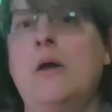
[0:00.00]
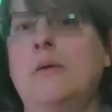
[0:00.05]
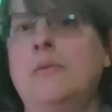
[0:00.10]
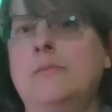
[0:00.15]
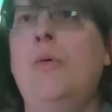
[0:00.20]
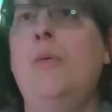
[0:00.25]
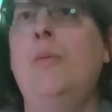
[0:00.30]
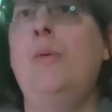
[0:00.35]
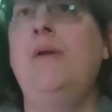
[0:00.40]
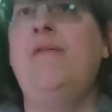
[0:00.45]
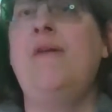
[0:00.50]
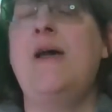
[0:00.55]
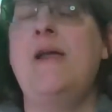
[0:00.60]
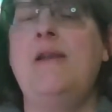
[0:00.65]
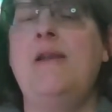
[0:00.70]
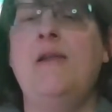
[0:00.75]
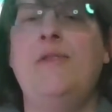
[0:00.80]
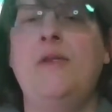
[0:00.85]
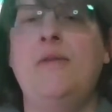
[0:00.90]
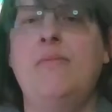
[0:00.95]
Well, we've had
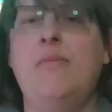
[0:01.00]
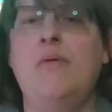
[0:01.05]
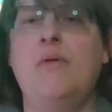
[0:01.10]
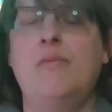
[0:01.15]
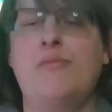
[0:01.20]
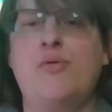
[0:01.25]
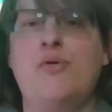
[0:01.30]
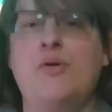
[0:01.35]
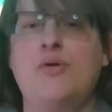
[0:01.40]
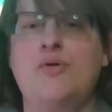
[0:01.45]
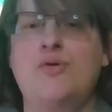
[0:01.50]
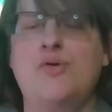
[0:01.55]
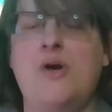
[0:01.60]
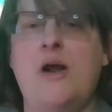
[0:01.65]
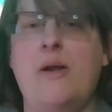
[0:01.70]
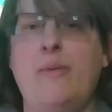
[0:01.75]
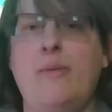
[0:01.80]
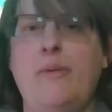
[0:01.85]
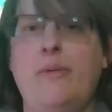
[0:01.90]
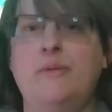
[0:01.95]
nothing but pr-
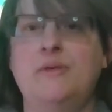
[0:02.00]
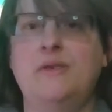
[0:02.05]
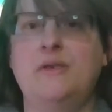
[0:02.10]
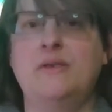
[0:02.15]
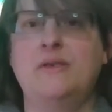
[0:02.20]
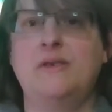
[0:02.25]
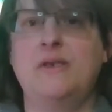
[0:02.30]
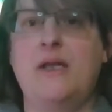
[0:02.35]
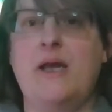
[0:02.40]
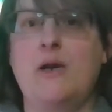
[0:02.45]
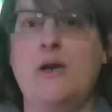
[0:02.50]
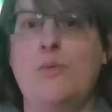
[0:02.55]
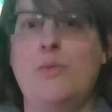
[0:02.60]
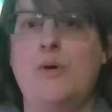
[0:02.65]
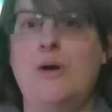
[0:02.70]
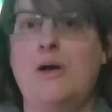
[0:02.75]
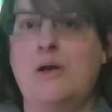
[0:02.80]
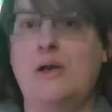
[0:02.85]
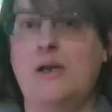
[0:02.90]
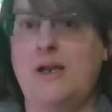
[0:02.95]
troubles. It's like,
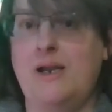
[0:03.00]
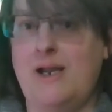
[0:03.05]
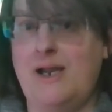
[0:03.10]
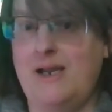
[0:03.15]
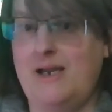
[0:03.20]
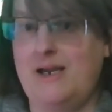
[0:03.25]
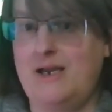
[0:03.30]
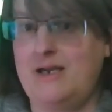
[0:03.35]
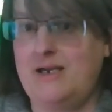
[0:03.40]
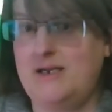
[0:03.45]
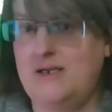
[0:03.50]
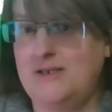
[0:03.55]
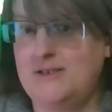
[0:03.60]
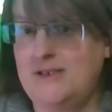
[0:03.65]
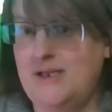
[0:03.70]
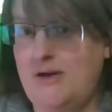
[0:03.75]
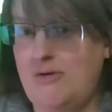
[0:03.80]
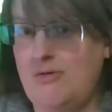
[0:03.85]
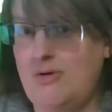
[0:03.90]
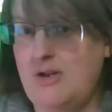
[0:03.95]
well, can I get a
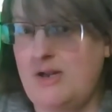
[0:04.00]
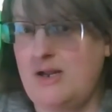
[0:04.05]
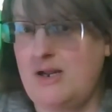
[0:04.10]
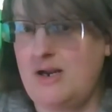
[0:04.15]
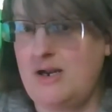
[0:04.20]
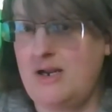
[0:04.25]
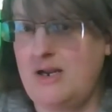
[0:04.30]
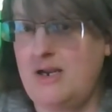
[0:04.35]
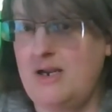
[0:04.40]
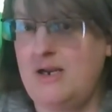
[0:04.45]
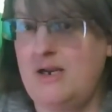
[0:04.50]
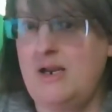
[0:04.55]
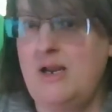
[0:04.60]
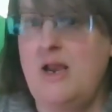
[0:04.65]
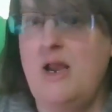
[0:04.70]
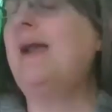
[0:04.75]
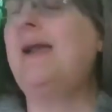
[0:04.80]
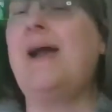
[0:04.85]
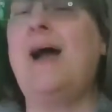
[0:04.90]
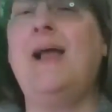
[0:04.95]
discount on it?
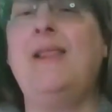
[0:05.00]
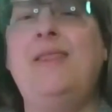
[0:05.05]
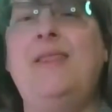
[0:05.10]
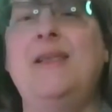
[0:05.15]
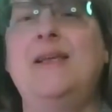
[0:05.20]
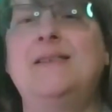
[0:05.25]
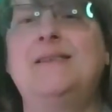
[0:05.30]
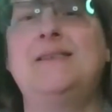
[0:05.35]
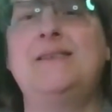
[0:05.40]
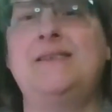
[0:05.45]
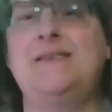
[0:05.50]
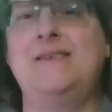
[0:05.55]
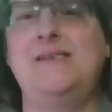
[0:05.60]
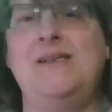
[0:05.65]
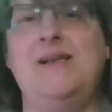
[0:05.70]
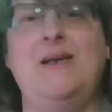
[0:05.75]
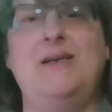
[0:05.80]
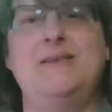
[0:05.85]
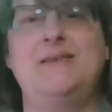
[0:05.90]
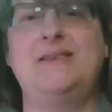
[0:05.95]
I got this sn-
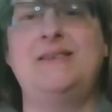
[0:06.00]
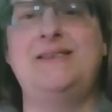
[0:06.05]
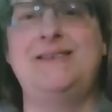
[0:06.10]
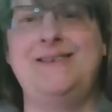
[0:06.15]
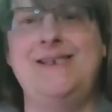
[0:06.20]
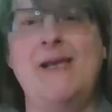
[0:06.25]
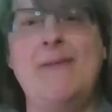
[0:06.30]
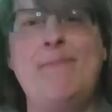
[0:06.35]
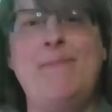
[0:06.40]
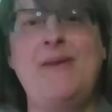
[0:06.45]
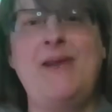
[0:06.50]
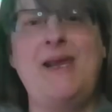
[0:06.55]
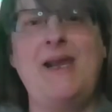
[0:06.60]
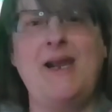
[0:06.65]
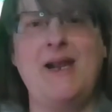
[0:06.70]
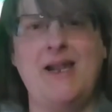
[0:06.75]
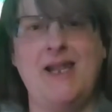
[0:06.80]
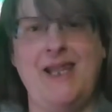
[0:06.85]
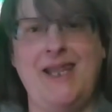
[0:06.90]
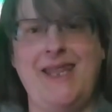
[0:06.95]
snippy
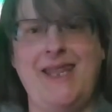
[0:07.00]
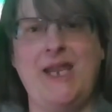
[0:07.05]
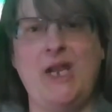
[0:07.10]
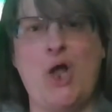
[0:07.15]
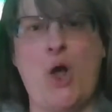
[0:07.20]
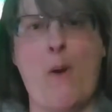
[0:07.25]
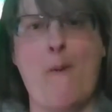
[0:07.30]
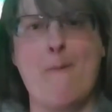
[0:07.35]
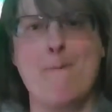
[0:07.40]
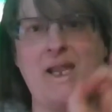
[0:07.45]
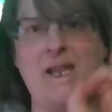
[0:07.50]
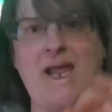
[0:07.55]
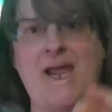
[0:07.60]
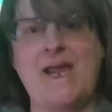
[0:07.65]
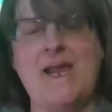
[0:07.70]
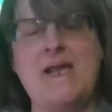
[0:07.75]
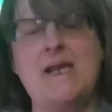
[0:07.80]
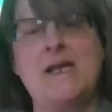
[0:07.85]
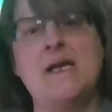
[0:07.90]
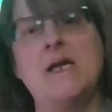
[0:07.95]
little
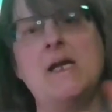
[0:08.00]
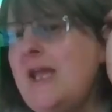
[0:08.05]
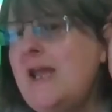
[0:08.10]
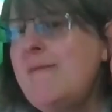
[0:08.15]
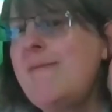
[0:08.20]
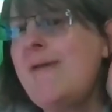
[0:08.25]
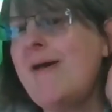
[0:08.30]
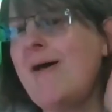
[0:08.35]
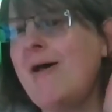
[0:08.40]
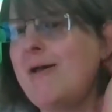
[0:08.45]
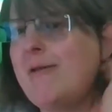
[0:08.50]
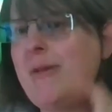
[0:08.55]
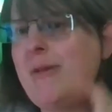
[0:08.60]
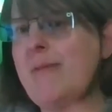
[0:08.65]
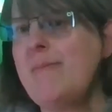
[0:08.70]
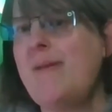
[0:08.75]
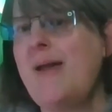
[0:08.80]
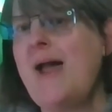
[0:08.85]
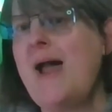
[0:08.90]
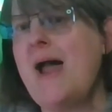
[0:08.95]
blank emailing me
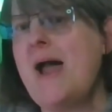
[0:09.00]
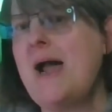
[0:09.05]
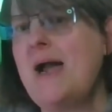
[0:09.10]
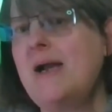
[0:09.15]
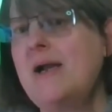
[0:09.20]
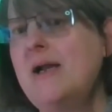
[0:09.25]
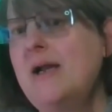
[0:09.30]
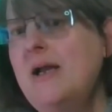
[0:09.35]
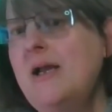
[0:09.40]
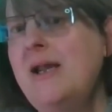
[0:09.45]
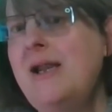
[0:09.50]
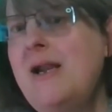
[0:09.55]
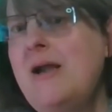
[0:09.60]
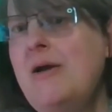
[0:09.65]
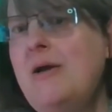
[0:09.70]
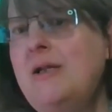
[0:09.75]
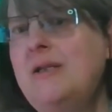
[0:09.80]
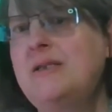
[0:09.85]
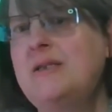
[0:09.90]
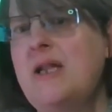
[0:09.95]
back. You
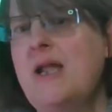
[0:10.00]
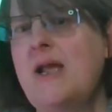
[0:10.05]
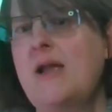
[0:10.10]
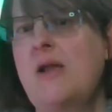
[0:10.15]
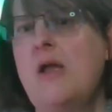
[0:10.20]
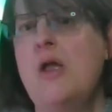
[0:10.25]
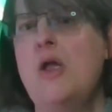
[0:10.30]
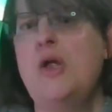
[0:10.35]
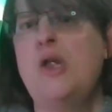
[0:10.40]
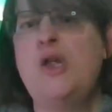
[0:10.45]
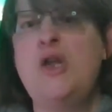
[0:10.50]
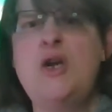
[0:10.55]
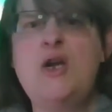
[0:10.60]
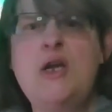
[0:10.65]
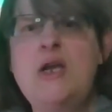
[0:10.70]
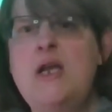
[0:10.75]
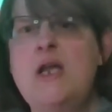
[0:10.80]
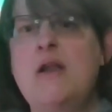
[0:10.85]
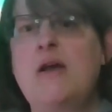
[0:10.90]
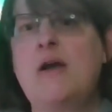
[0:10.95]
know, it's like you
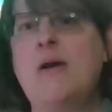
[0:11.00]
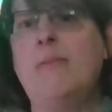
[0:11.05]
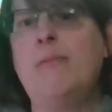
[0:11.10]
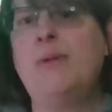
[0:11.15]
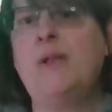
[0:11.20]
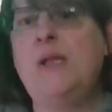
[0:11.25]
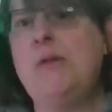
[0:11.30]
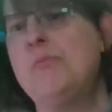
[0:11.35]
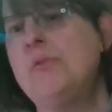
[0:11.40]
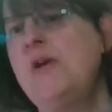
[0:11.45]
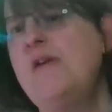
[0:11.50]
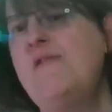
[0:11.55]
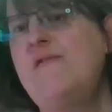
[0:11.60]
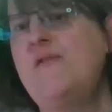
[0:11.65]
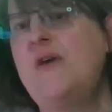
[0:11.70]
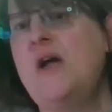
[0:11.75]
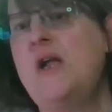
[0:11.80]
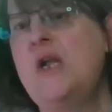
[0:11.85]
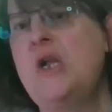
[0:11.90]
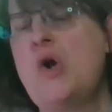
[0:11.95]
can get a complete
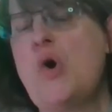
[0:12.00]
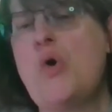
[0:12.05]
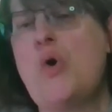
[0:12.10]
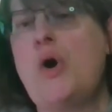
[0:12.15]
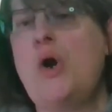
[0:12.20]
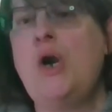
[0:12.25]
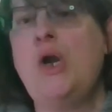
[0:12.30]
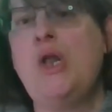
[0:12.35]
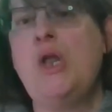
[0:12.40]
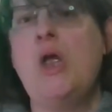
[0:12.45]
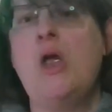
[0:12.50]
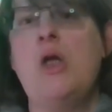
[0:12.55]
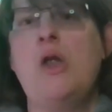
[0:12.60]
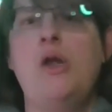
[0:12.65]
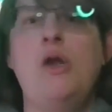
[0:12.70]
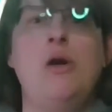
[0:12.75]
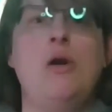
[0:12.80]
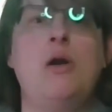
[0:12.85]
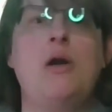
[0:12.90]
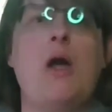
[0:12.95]
refund, or
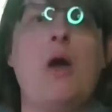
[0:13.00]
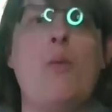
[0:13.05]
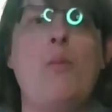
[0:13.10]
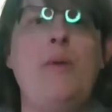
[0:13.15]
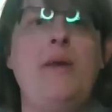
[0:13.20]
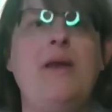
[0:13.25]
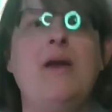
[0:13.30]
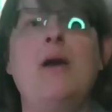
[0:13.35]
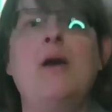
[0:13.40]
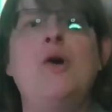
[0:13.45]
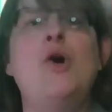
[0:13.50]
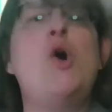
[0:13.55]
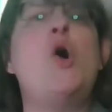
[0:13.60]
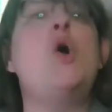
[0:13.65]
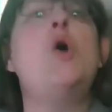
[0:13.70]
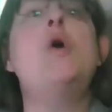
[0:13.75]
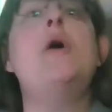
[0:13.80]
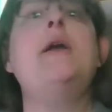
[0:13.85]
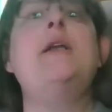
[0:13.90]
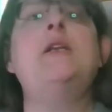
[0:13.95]
you're we
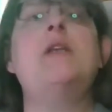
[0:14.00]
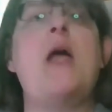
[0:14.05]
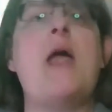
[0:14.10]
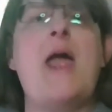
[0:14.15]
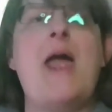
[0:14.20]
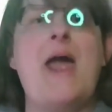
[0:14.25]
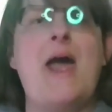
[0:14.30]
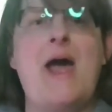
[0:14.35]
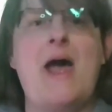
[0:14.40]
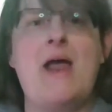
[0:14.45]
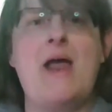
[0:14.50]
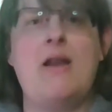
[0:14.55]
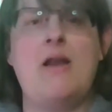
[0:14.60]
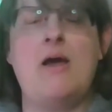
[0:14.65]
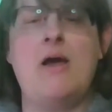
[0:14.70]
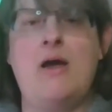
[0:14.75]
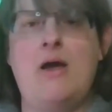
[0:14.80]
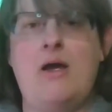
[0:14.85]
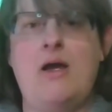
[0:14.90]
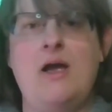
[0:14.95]
going to add
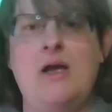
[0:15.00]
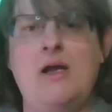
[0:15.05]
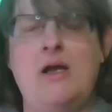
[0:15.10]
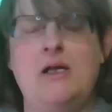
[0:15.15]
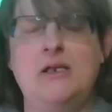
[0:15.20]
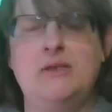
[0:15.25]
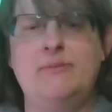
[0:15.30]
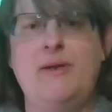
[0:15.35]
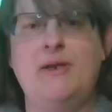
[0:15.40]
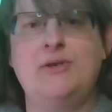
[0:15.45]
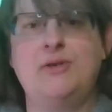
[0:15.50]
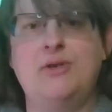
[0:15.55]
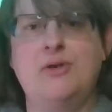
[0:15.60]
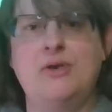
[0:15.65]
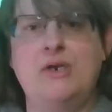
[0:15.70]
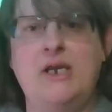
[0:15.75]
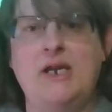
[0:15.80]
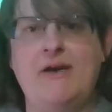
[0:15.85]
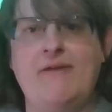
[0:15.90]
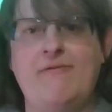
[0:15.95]
a, a, a special
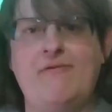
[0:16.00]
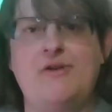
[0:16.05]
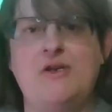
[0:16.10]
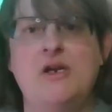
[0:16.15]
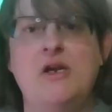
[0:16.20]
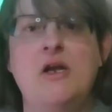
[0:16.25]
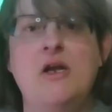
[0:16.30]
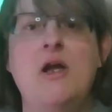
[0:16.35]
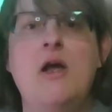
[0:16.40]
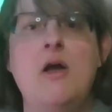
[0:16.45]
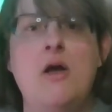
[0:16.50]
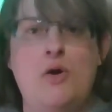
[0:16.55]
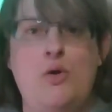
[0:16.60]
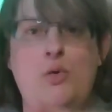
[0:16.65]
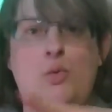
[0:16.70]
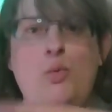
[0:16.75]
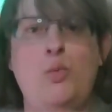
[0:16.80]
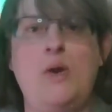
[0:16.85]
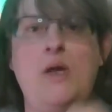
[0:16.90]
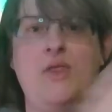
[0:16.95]
gift
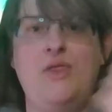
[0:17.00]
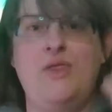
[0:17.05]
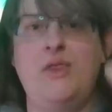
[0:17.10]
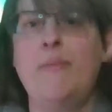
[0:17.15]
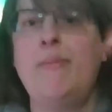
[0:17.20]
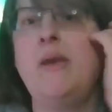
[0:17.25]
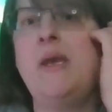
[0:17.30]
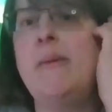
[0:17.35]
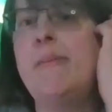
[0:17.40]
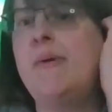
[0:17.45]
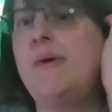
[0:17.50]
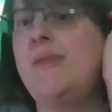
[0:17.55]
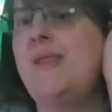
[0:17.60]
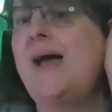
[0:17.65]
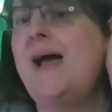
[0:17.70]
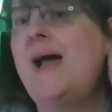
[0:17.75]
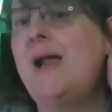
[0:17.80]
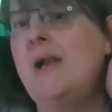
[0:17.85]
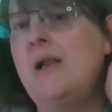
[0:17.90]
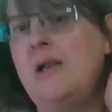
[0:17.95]
with the people
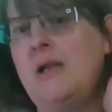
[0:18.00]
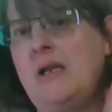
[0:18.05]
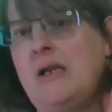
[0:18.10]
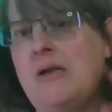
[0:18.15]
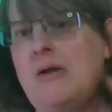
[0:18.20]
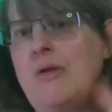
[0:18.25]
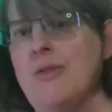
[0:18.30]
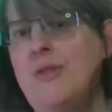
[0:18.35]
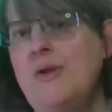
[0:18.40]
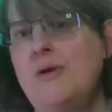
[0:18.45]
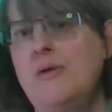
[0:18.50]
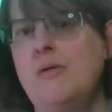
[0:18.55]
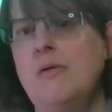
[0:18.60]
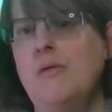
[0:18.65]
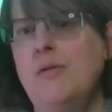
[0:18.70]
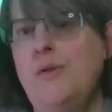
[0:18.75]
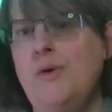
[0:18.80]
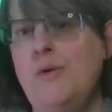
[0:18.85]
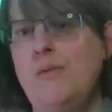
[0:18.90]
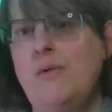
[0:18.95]
that you know they're
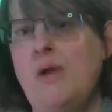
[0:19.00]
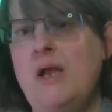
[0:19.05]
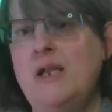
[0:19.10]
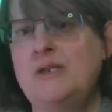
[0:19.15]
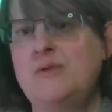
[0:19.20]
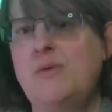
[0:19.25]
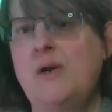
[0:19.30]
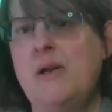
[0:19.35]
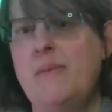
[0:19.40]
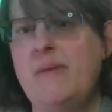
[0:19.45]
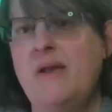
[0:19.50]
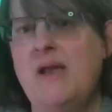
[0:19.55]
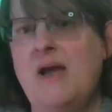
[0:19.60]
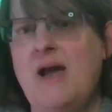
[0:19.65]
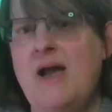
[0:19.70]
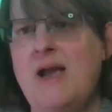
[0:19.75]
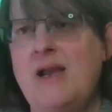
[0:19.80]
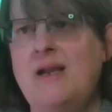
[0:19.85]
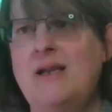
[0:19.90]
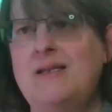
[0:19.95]
they're it's running
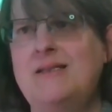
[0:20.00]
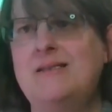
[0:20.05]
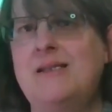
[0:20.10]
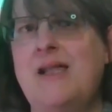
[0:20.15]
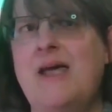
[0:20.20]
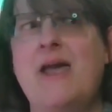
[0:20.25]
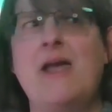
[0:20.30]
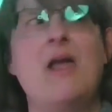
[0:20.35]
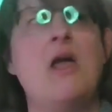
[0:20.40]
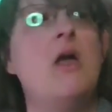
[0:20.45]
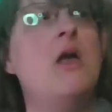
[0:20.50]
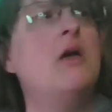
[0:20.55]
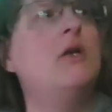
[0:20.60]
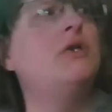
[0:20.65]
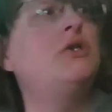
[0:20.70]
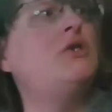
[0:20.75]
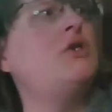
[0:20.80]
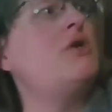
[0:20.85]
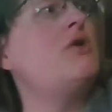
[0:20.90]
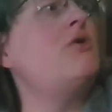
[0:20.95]
behind. It's like,
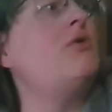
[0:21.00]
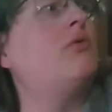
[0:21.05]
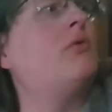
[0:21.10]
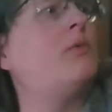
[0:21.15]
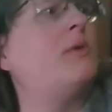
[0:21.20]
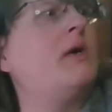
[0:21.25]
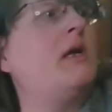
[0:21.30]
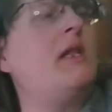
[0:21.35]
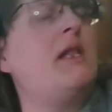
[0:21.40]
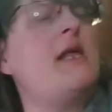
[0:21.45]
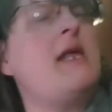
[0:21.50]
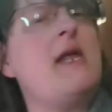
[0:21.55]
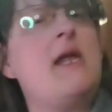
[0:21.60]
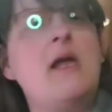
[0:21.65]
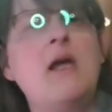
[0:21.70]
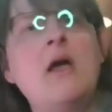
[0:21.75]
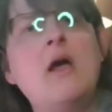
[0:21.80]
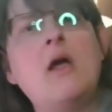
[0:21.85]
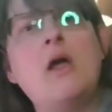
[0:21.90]
dude, really?